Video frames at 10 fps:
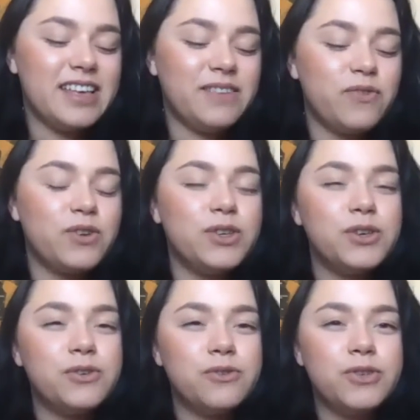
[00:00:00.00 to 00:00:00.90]
for
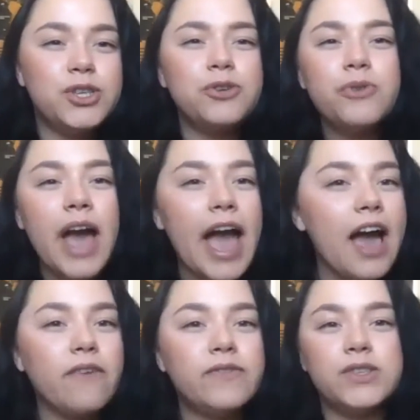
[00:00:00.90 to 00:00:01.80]
you, do you
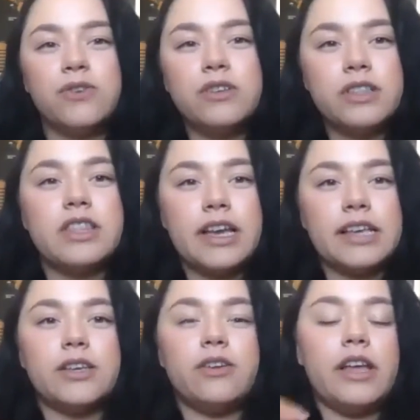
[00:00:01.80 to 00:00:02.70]
have certain things
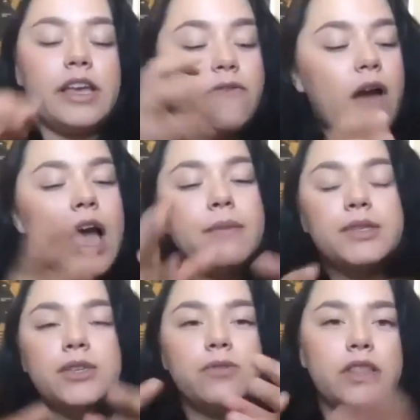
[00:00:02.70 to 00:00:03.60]
that are like, if I'm
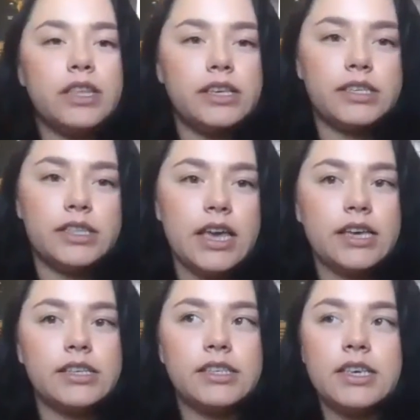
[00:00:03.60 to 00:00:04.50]
doing these
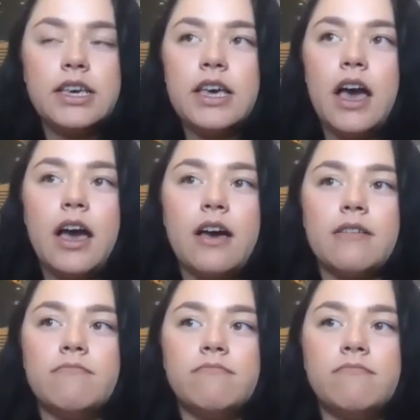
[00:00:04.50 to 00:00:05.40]
things,
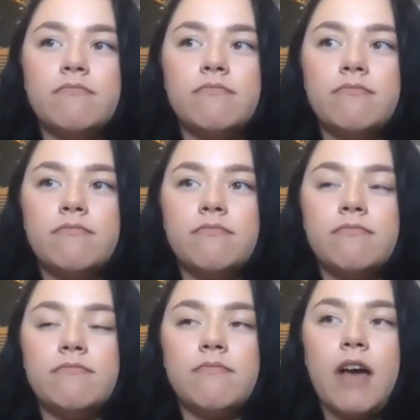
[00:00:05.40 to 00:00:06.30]
um,
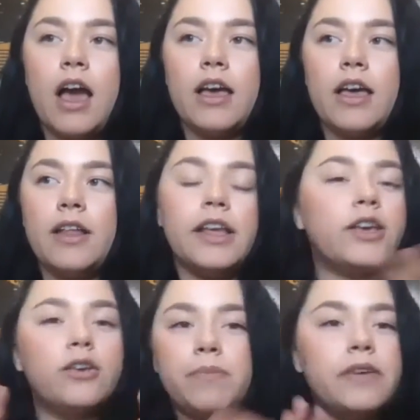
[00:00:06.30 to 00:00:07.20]
and it
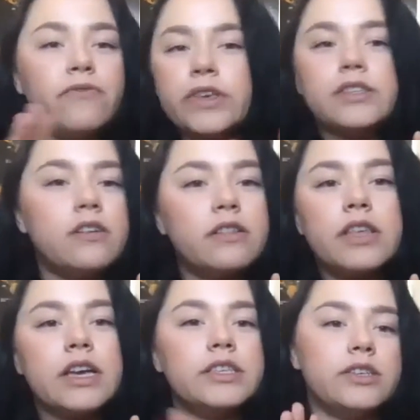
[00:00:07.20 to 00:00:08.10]
could be physical
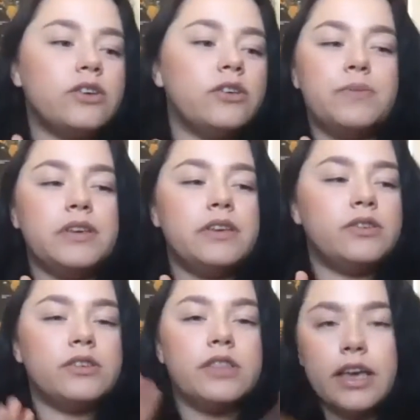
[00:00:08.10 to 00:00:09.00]
things, it could be
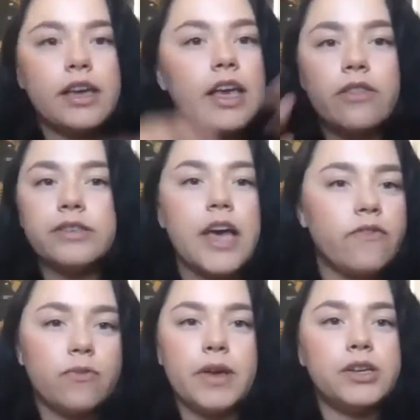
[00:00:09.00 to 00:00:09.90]
just like, again, those
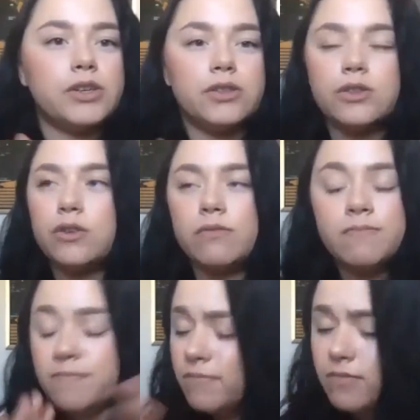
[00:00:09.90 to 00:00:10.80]
affirmations or,
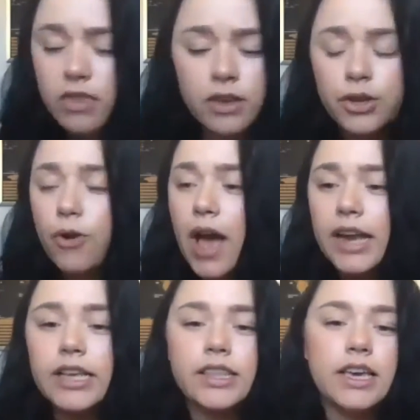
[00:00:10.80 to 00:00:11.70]
you know,
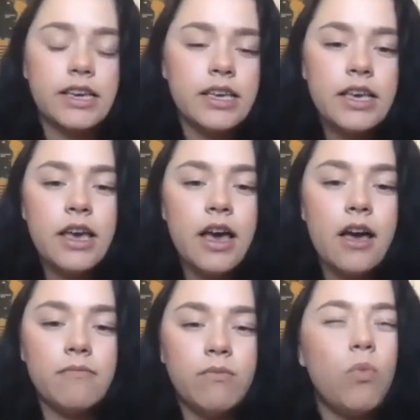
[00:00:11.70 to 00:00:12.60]
anything.
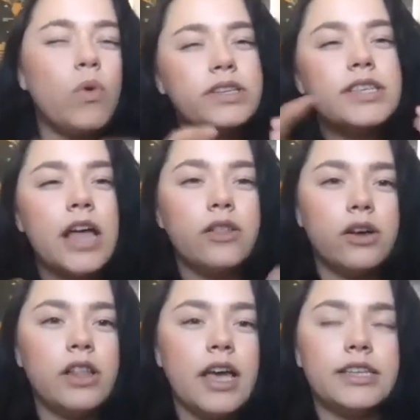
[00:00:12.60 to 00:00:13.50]
What does that
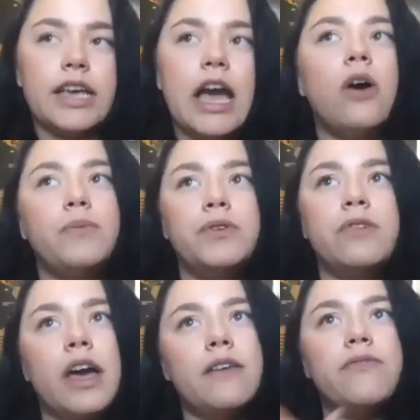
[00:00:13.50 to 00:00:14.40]
look like to help you
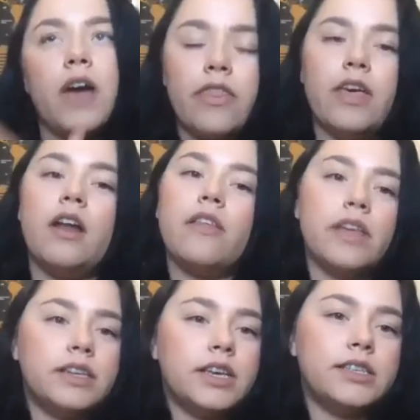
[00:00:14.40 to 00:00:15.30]
kind of find that
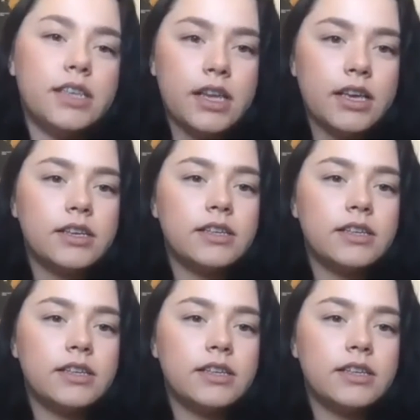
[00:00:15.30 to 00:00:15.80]
authenticity?